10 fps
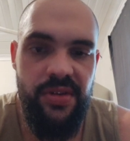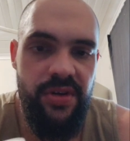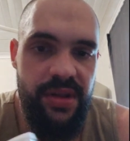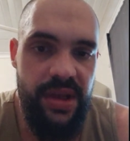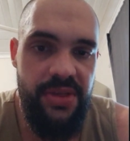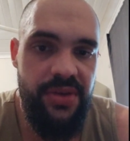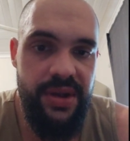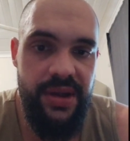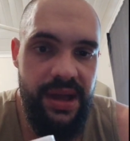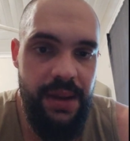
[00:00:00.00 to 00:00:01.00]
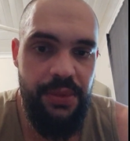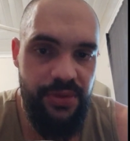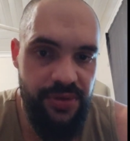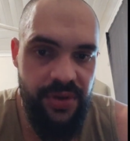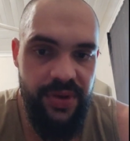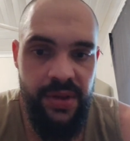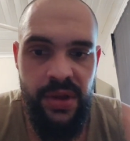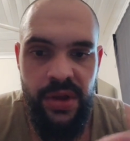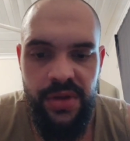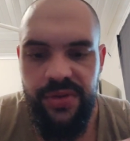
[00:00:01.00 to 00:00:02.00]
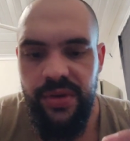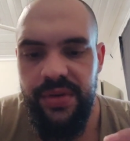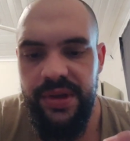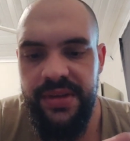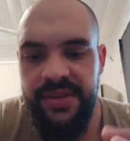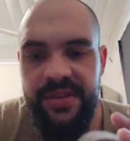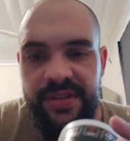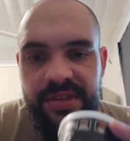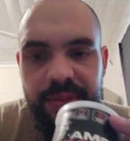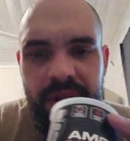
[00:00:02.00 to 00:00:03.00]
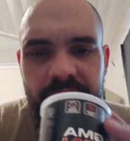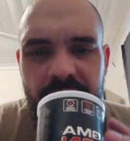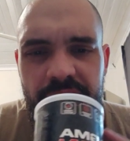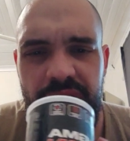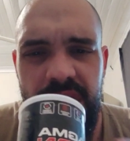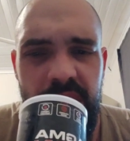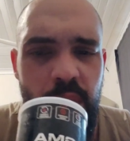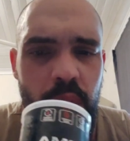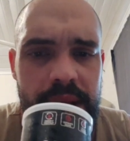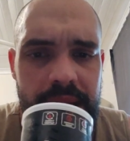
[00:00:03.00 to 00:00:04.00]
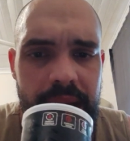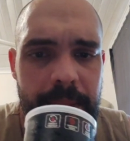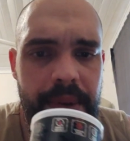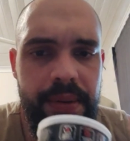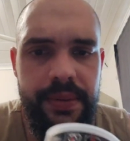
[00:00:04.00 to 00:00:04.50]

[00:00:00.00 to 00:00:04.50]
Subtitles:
on a 3 capsule serving, so it does stipulate right here 1 cap.